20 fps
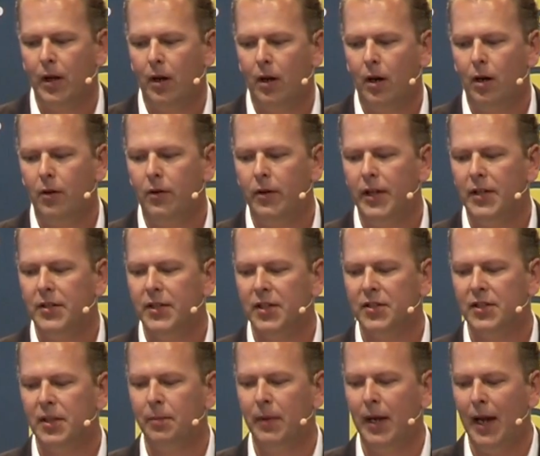On the
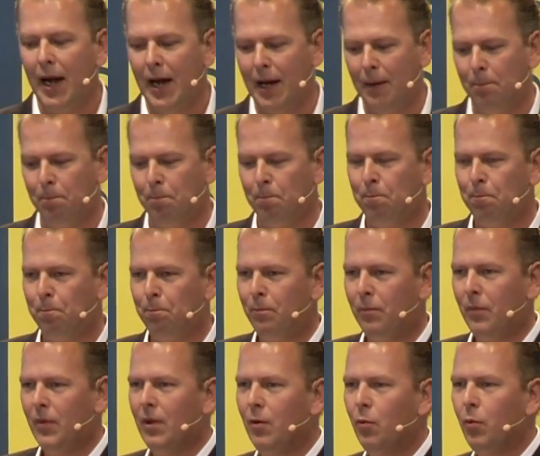system name,
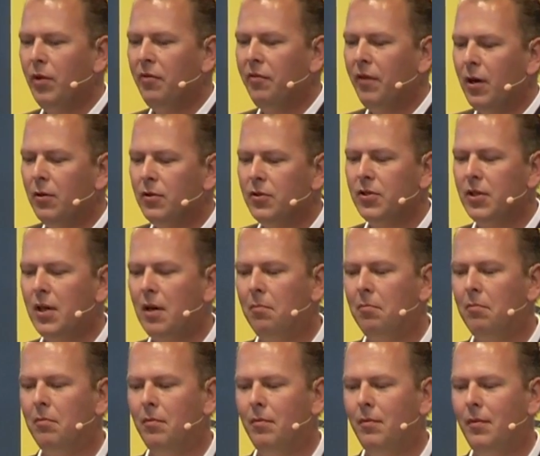we found
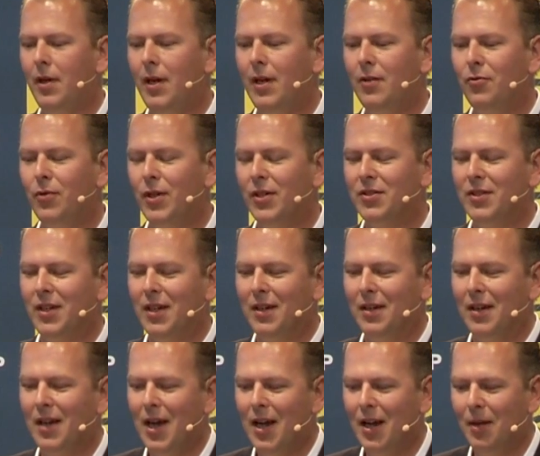some
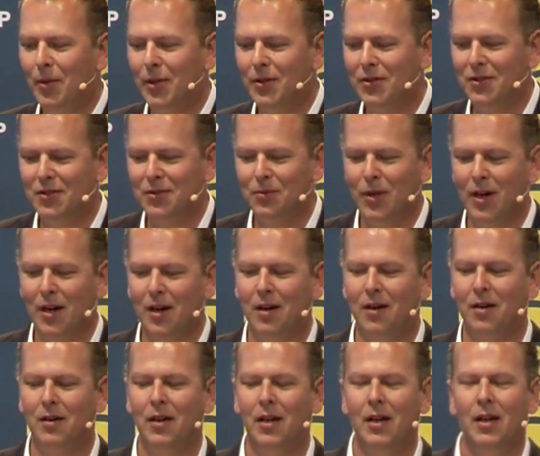interesting elements
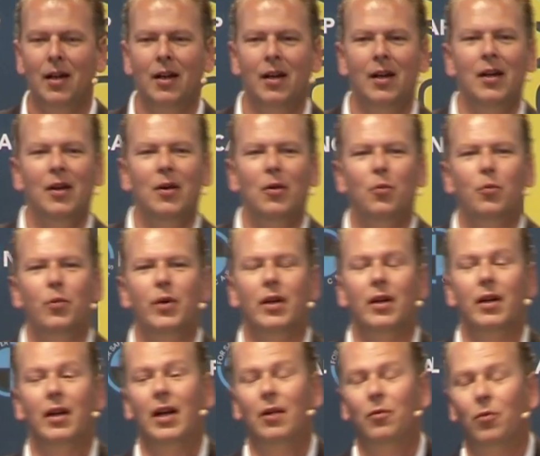where we,
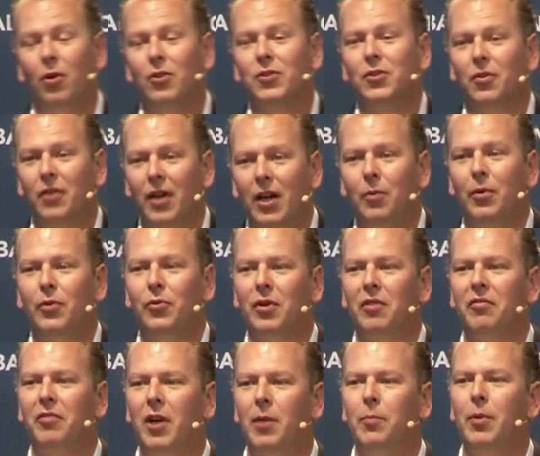again, also there, we took a
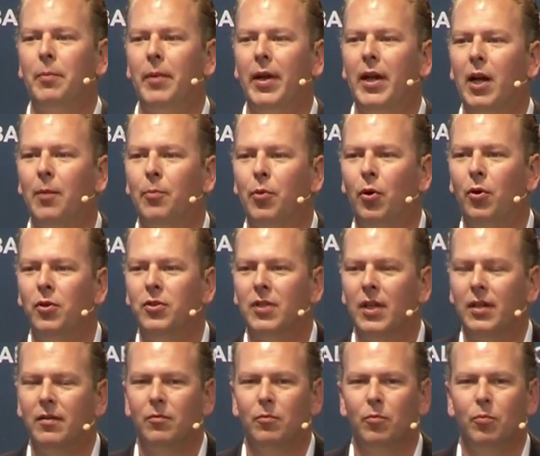very pragmatic approach
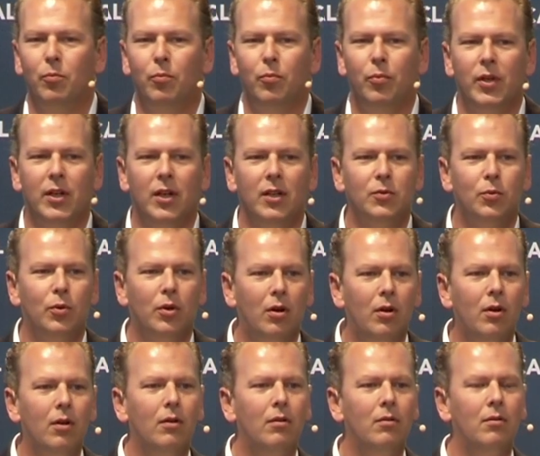that because we're
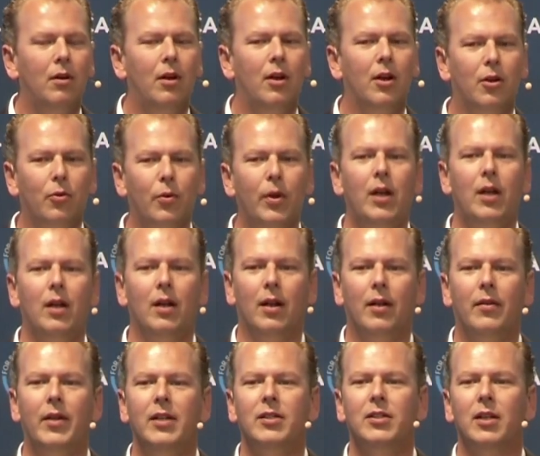all agreeing that
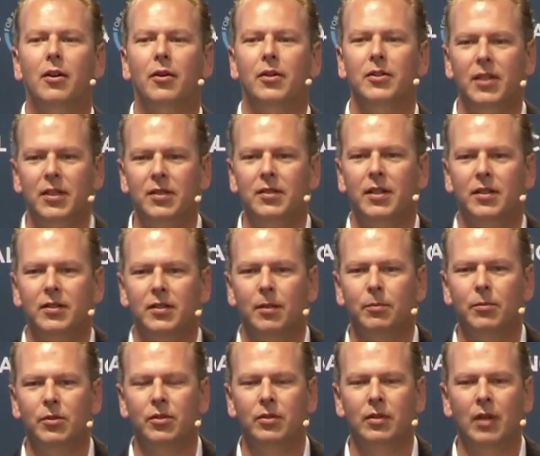these are assist
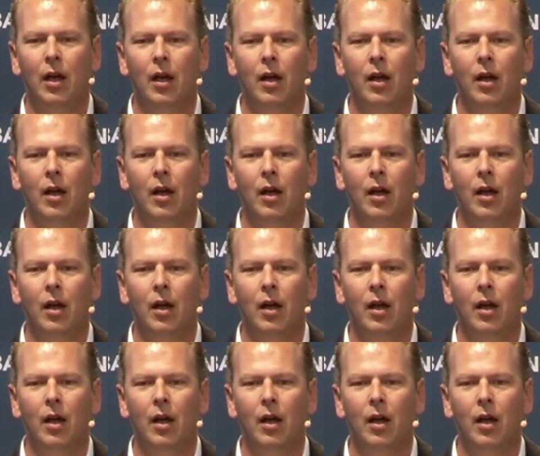systems,